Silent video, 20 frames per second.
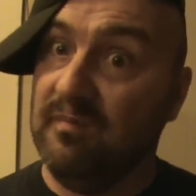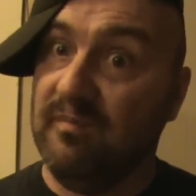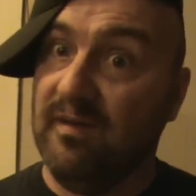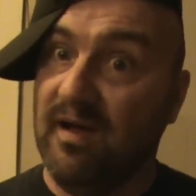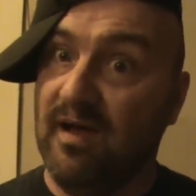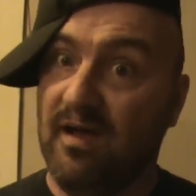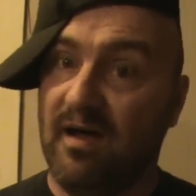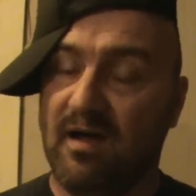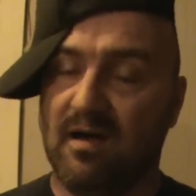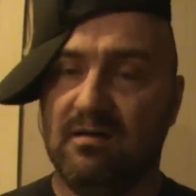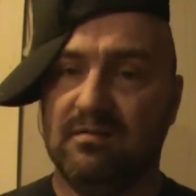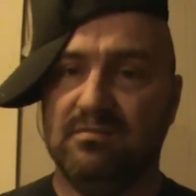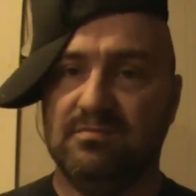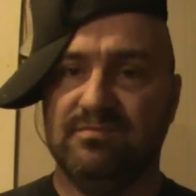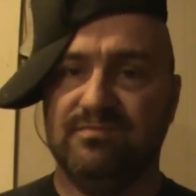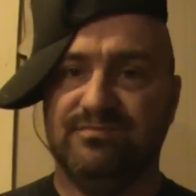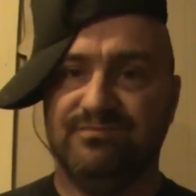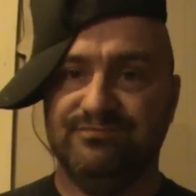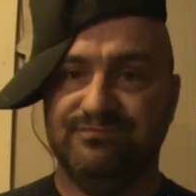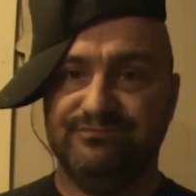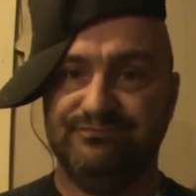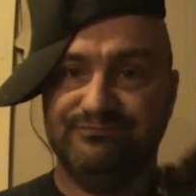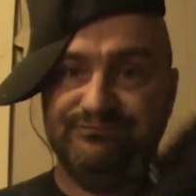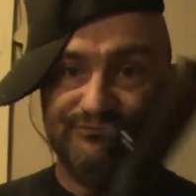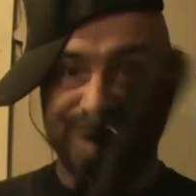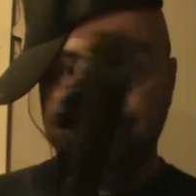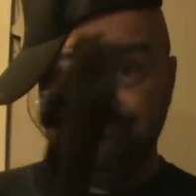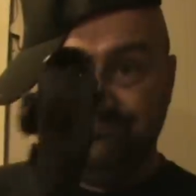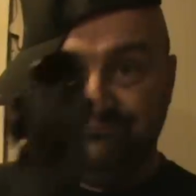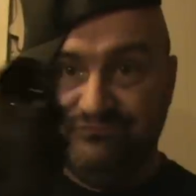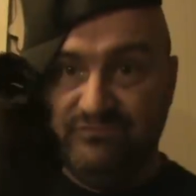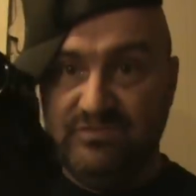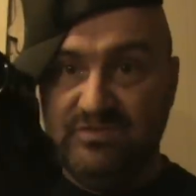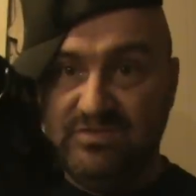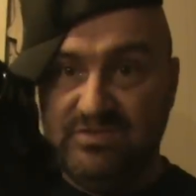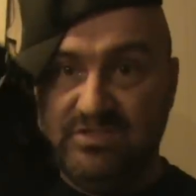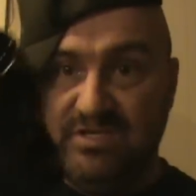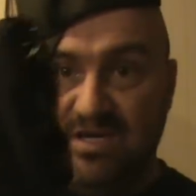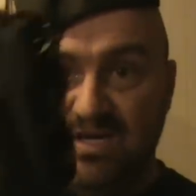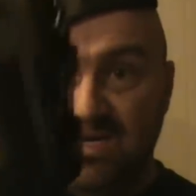about.
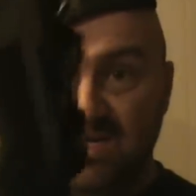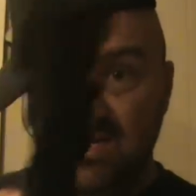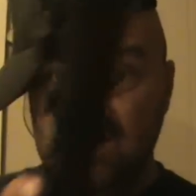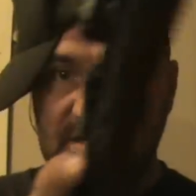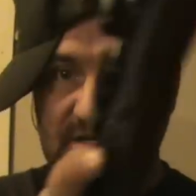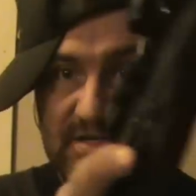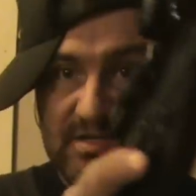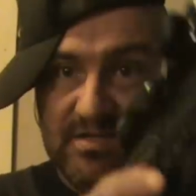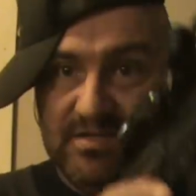See?